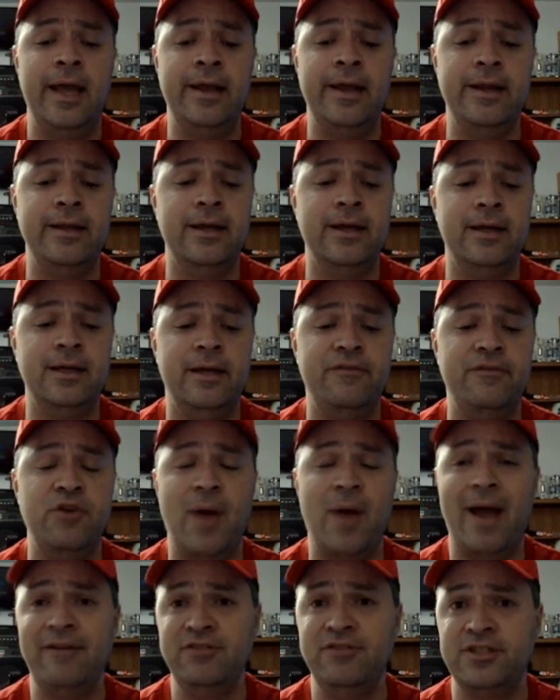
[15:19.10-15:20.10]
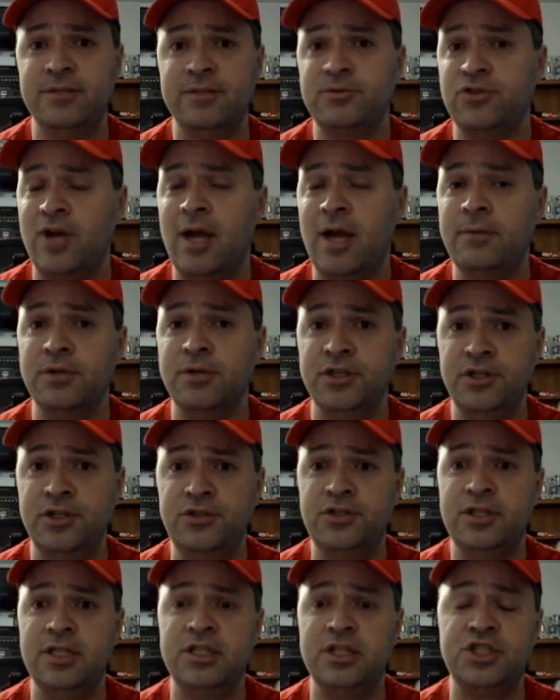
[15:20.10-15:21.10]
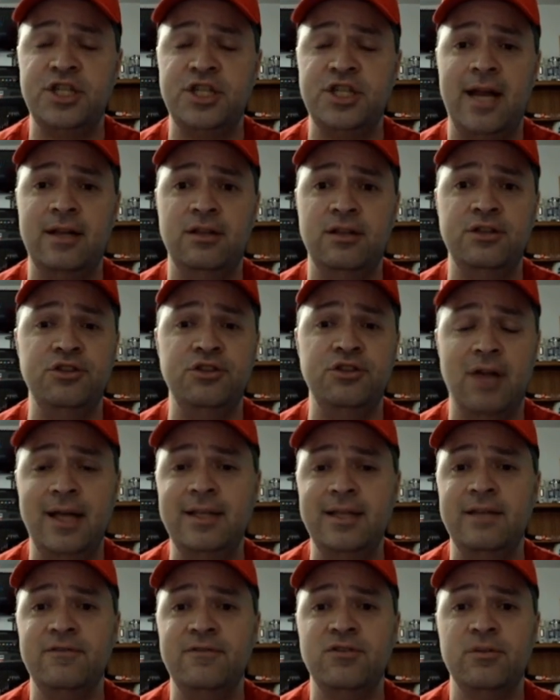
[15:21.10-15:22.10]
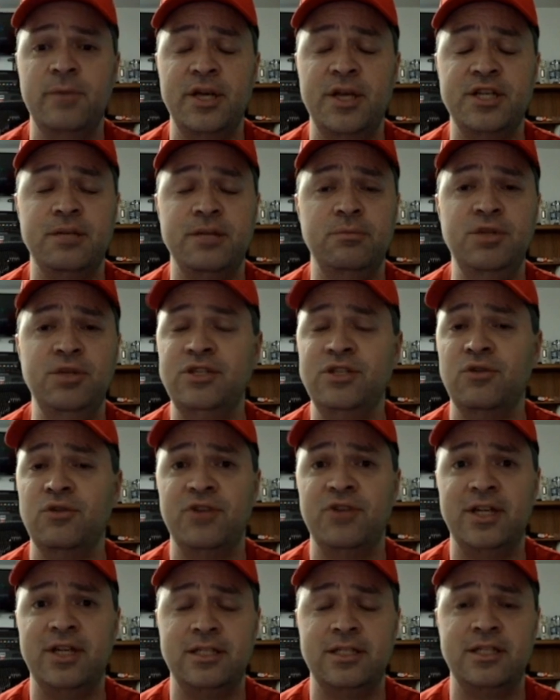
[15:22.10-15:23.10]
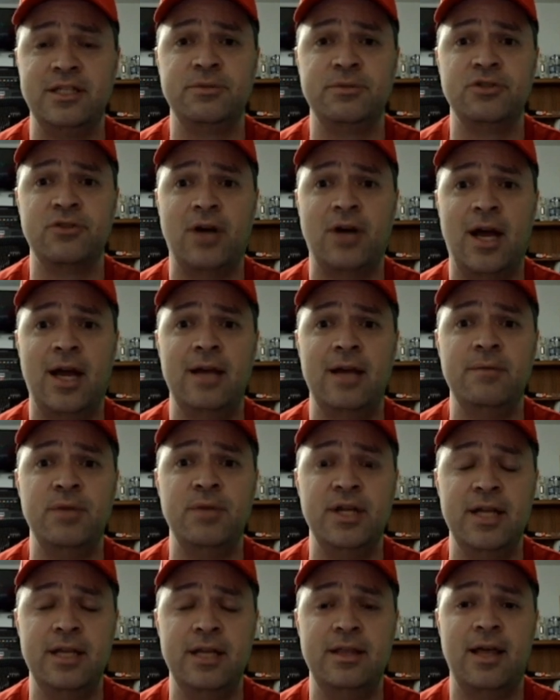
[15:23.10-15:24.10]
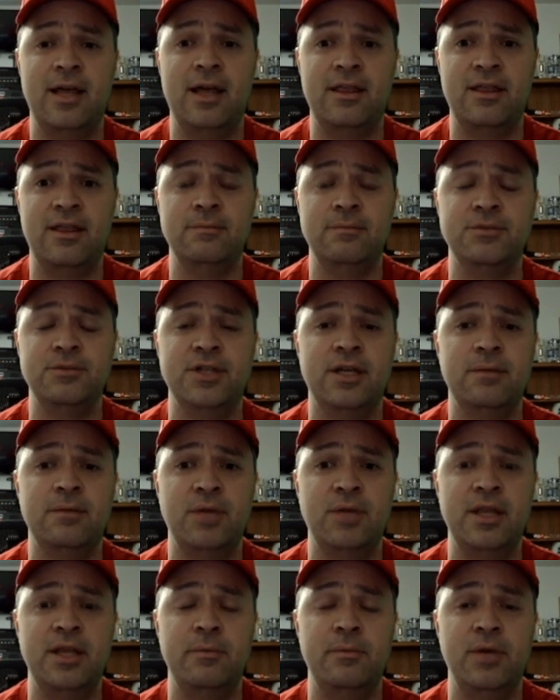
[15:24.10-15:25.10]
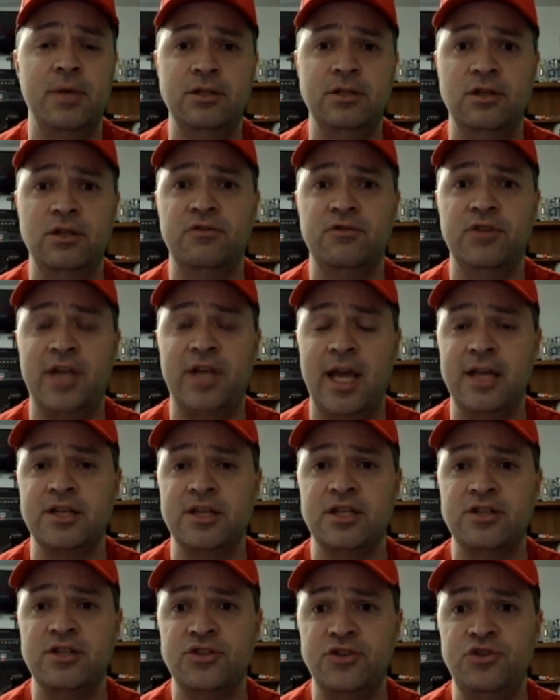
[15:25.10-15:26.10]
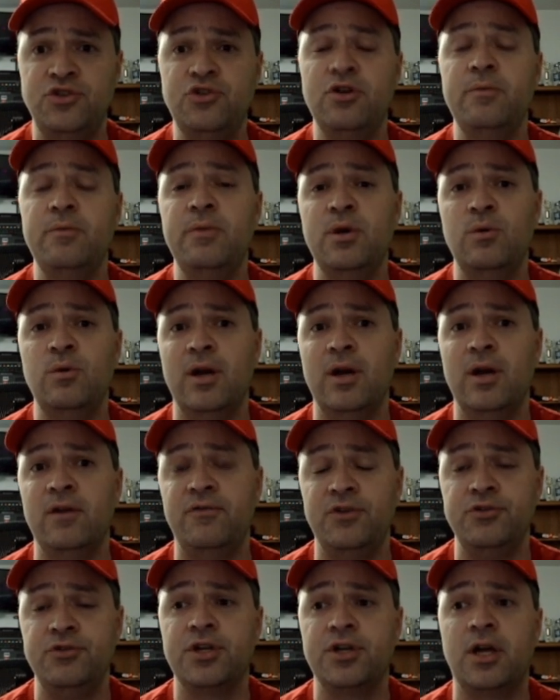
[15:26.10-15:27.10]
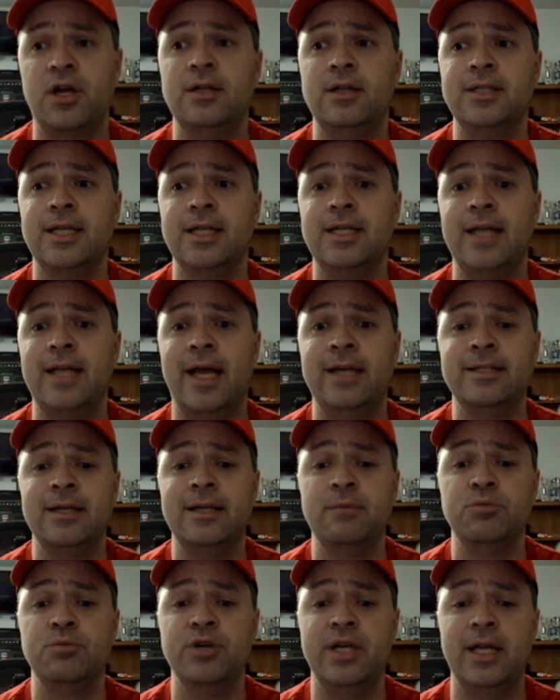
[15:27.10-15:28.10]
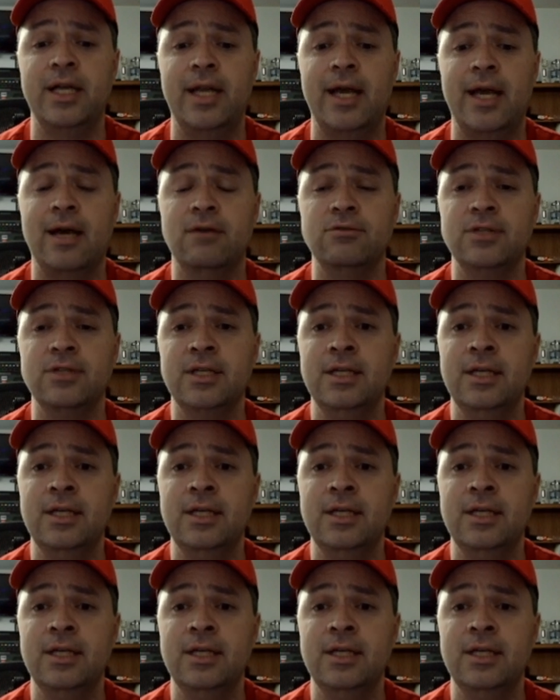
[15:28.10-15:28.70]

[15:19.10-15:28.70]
if you haven't subscribed, you're new to this channel and you like the information, please don't forget to subscribe and hit that thumbs up and the bell notification so you can be aware of future content as I bring it out.